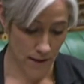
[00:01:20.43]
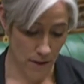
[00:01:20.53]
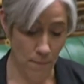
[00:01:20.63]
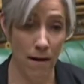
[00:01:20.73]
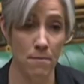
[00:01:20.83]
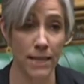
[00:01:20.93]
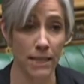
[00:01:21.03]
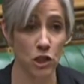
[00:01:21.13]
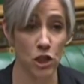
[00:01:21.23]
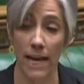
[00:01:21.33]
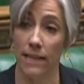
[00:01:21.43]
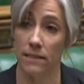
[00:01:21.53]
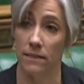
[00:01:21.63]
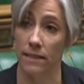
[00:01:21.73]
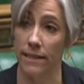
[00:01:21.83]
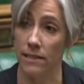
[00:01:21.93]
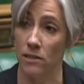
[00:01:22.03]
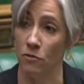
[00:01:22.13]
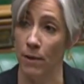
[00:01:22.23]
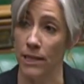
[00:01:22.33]
the paramedics checked the
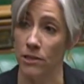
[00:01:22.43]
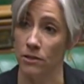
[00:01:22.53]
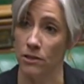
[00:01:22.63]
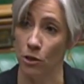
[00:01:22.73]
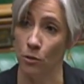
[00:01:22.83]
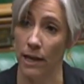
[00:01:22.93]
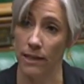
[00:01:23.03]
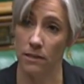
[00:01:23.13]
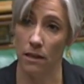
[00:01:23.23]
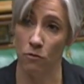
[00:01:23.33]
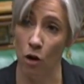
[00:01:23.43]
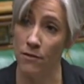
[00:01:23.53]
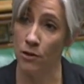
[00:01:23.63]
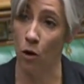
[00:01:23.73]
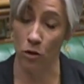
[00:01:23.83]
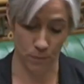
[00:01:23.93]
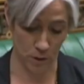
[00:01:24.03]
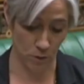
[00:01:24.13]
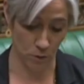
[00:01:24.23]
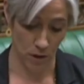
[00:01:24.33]
list of patients who had arrived at the
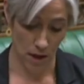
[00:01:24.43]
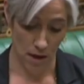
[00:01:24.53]
hospital